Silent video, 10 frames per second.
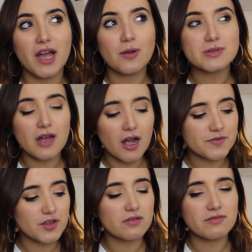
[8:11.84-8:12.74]
I was
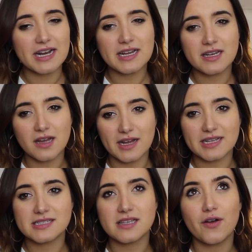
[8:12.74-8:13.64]
after a really
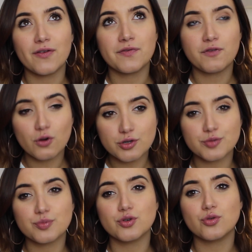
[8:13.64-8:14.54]
nice,
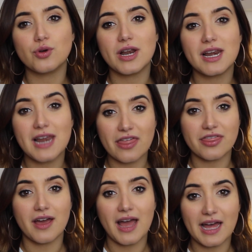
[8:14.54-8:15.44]
affordable
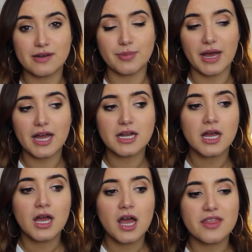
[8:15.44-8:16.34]
leather handbag
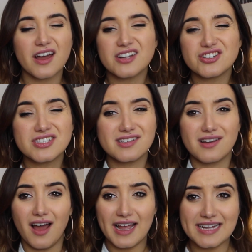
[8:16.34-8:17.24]
that I just
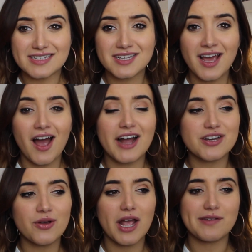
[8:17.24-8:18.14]
liked. I
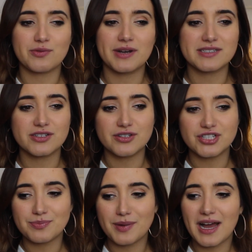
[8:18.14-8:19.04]
know everyone has a
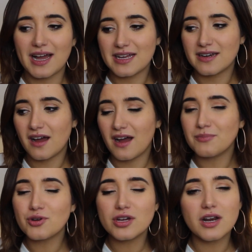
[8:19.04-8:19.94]
Gucci bag, and
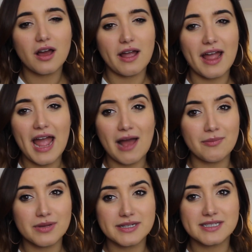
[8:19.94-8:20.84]
I'm not gonna lie, I
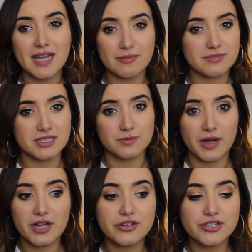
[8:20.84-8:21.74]
am tempted
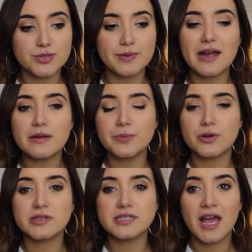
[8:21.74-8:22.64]
by a Gucci bag
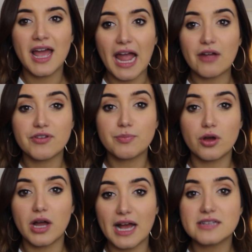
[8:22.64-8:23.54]
because every
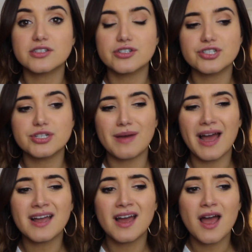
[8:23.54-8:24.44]
blogger has a Gucci
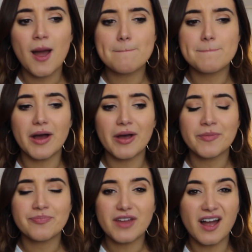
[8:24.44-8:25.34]
bag,
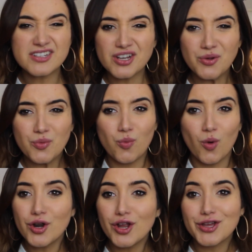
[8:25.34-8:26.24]
but I don't
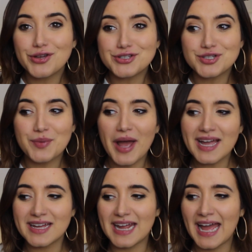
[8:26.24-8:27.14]
want a Gucci
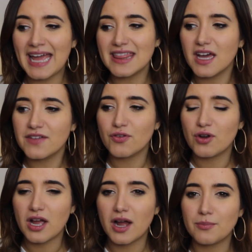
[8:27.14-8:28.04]
bag, and I hate that I
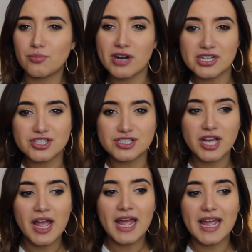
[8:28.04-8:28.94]
feel like I'm pressured
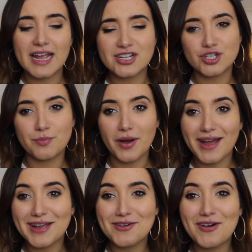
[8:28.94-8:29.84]
into
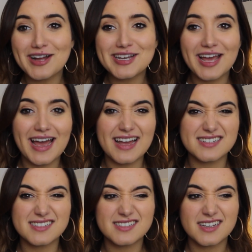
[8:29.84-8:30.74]
buying one,
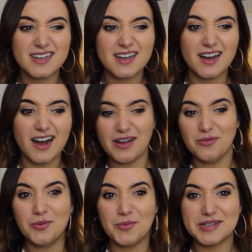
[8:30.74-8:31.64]
and I
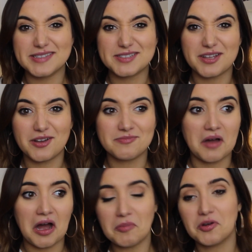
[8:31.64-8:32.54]
don't want one, so
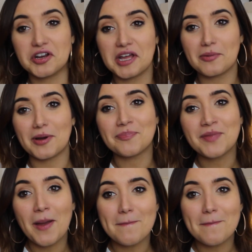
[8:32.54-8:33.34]
I'm not gonna get one.